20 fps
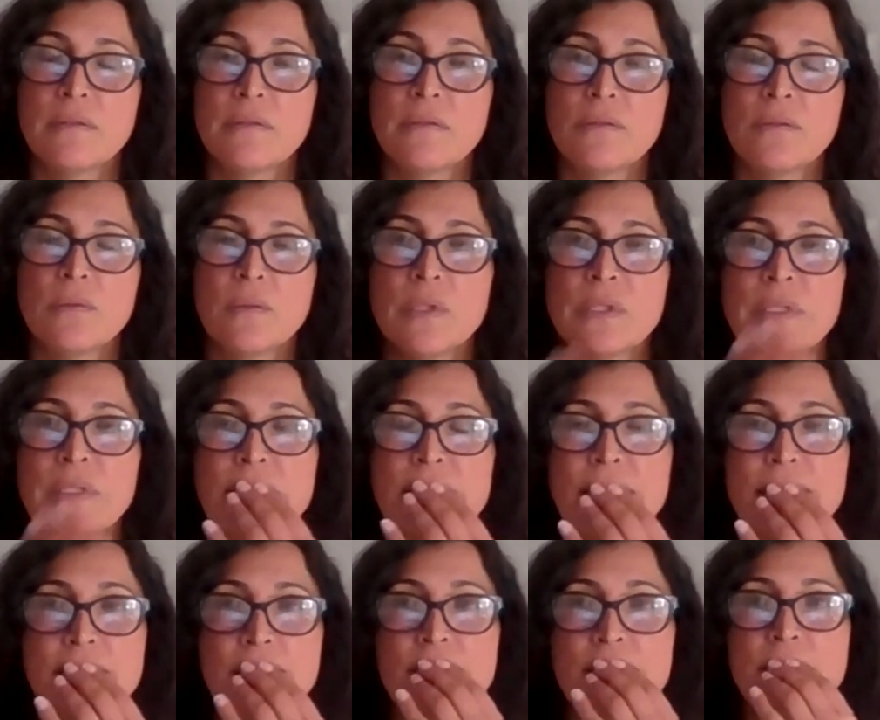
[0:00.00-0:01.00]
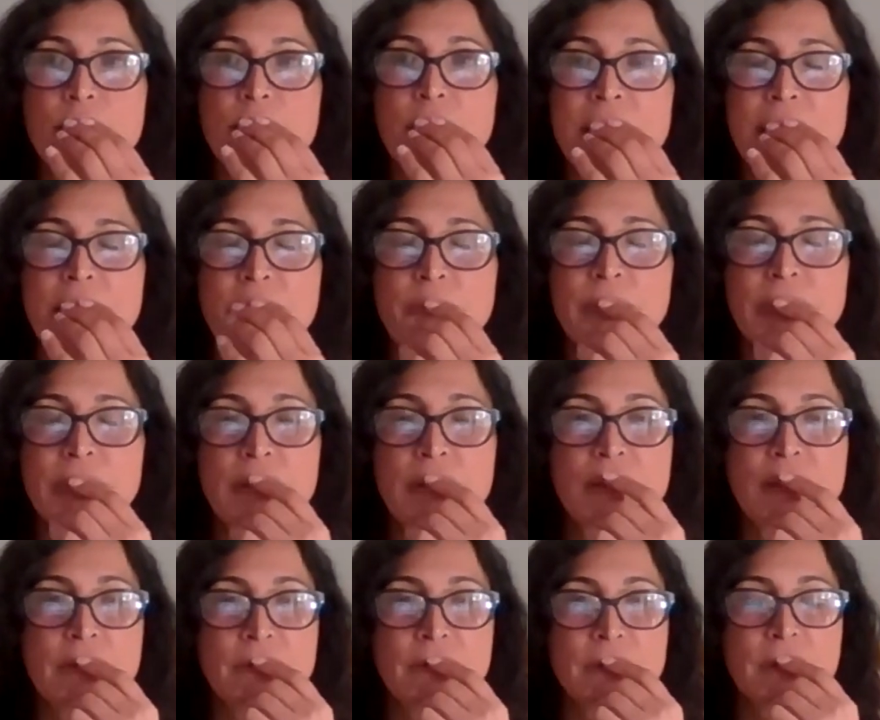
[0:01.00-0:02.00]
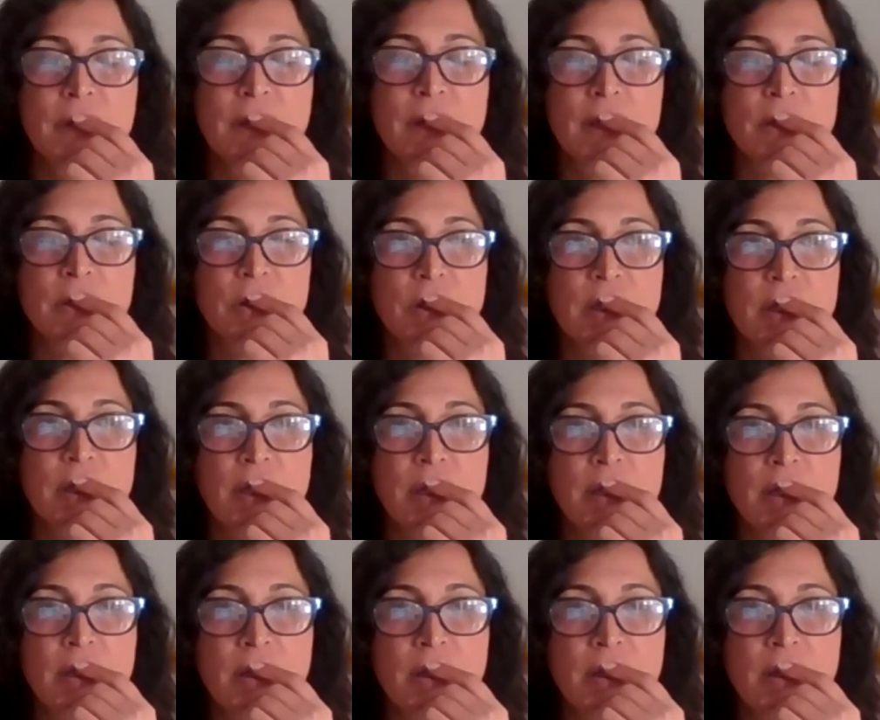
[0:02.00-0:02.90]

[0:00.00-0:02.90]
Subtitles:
or was it? It might have been after, actually.